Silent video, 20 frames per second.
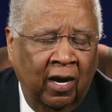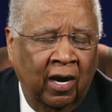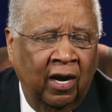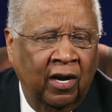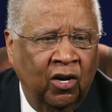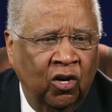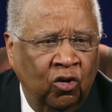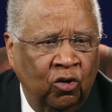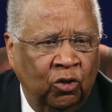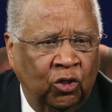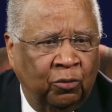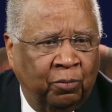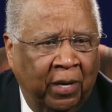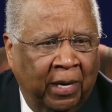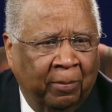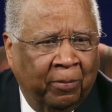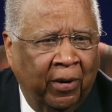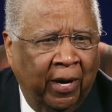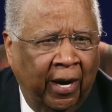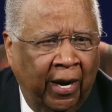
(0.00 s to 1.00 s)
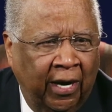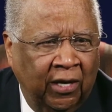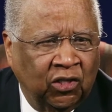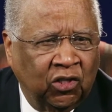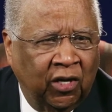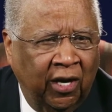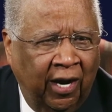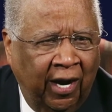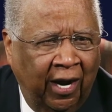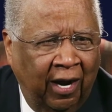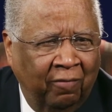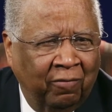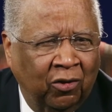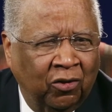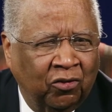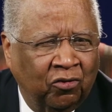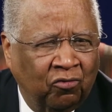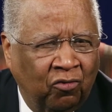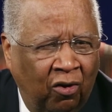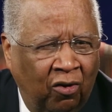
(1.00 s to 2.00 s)
A newspaper has to have
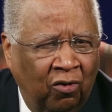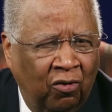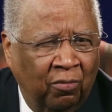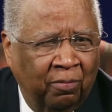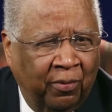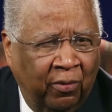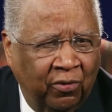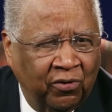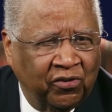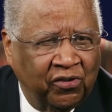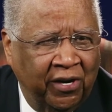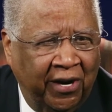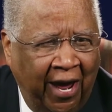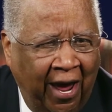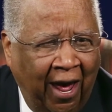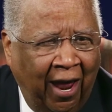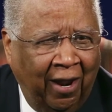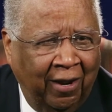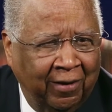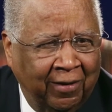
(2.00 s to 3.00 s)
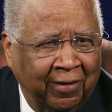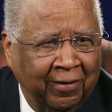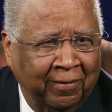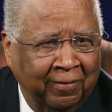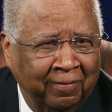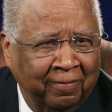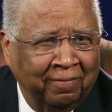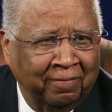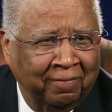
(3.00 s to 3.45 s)
a strong personality,